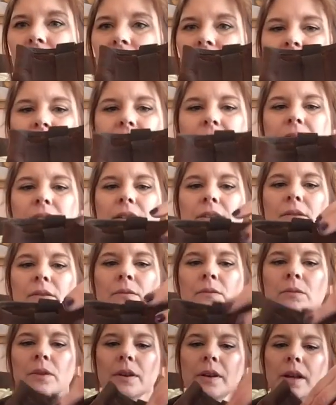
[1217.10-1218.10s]
Let's see who
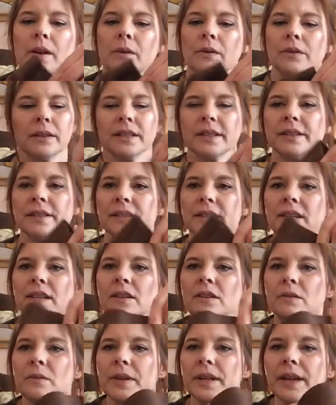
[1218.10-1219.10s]

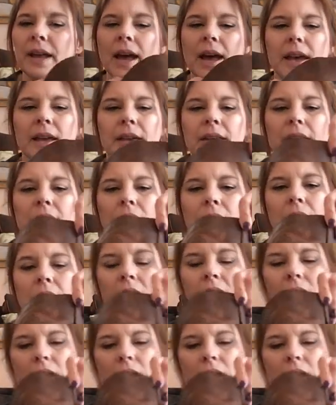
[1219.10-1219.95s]
we got here.